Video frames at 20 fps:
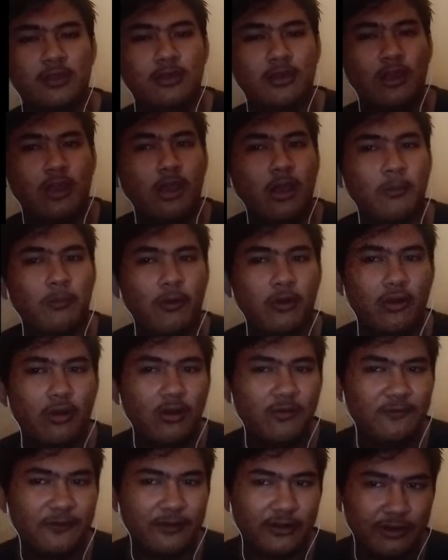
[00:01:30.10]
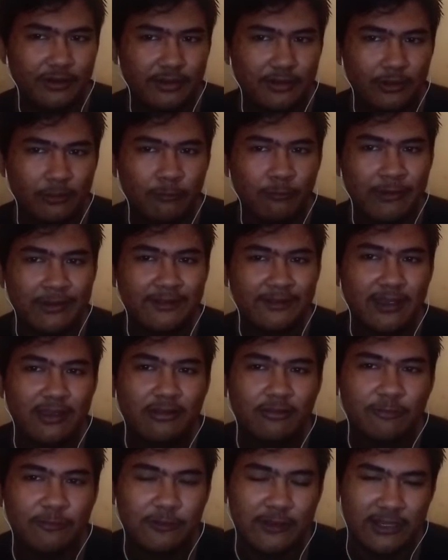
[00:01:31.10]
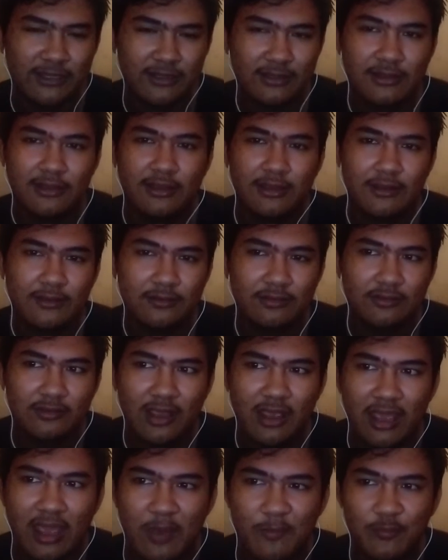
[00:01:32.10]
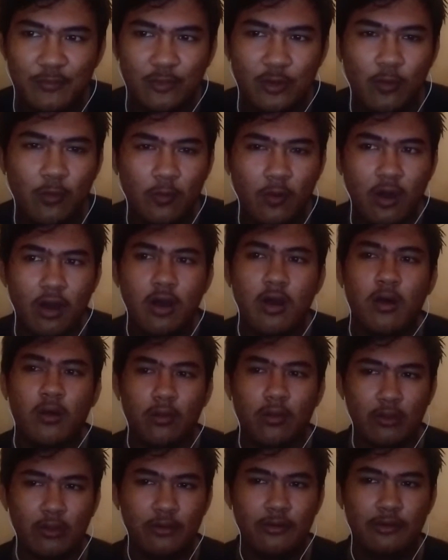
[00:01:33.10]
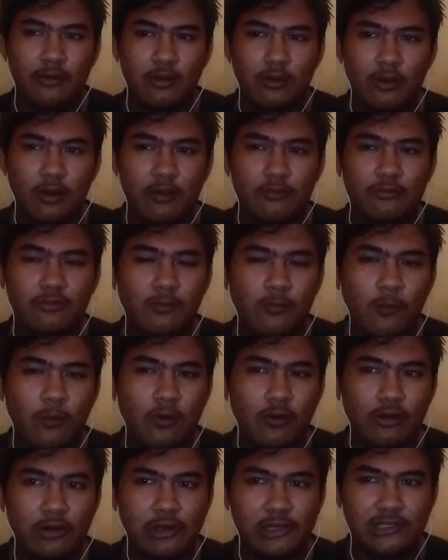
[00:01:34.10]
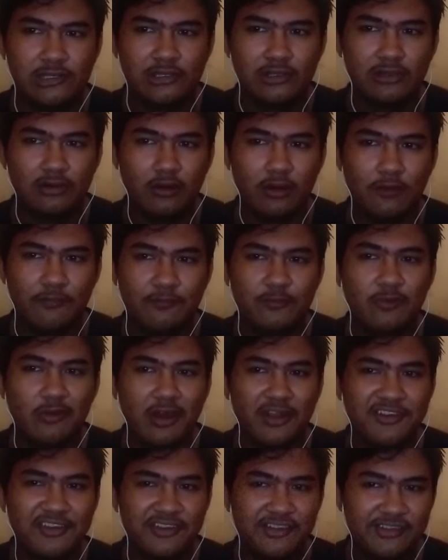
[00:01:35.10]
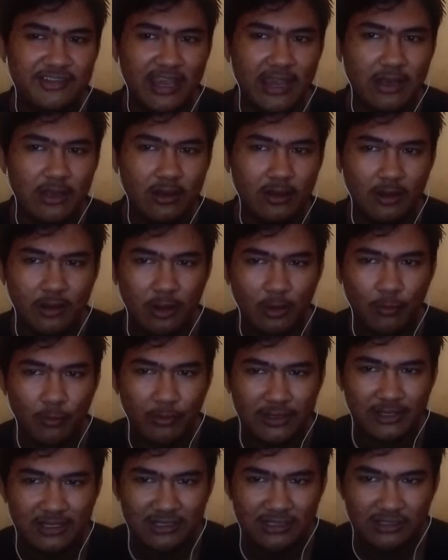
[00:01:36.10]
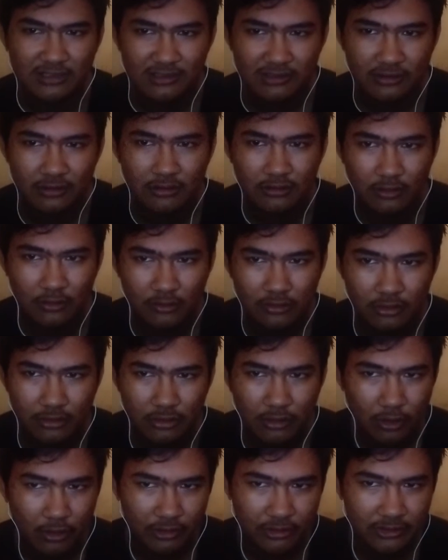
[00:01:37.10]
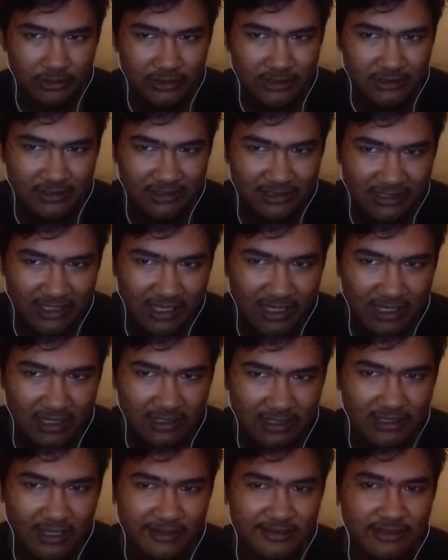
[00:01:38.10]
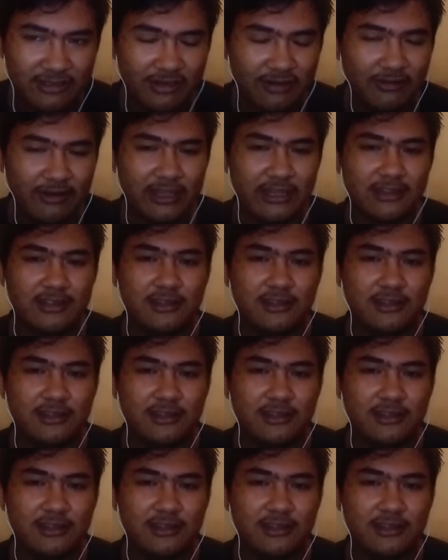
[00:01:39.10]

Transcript: Moreover, when they read, they have no all of the words to understand what he or she just read.